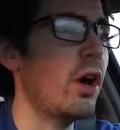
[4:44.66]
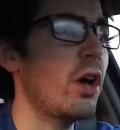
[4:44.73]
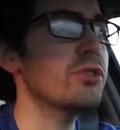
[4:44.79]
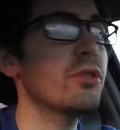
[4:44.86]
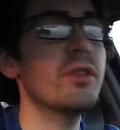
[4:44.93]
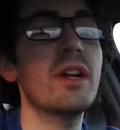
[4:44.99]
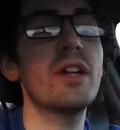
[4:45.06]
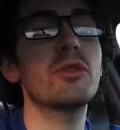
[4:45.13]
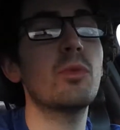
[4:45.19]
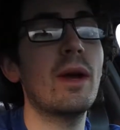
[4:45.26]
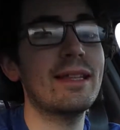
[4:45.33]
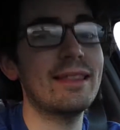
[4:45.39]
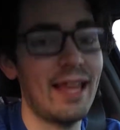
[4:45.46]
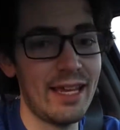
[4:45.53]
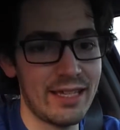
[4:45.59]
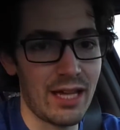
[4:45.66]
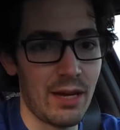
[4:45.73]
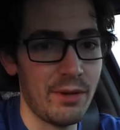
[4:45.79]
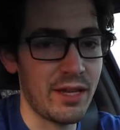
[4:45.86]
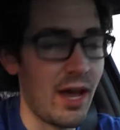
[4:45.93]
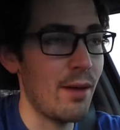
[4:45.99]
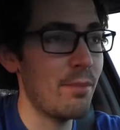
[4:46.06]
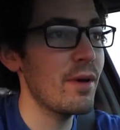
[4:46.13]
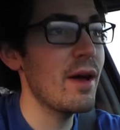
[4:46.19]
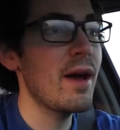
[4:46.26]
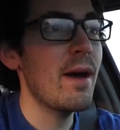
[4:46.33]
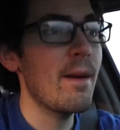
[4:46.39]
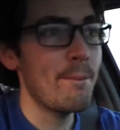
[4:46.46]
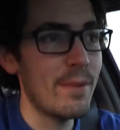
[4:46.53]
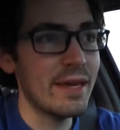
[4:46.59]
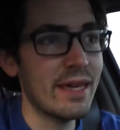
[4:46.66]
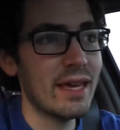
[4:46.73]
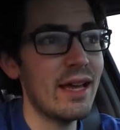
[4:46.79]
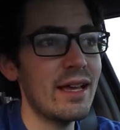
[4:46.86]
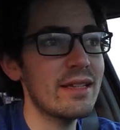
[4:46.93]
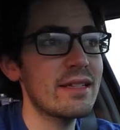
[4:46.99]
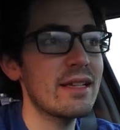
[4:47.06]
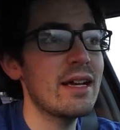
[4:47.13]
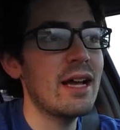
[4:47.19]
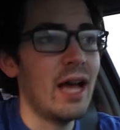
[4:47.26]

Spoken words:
Also, there's a red light coming up because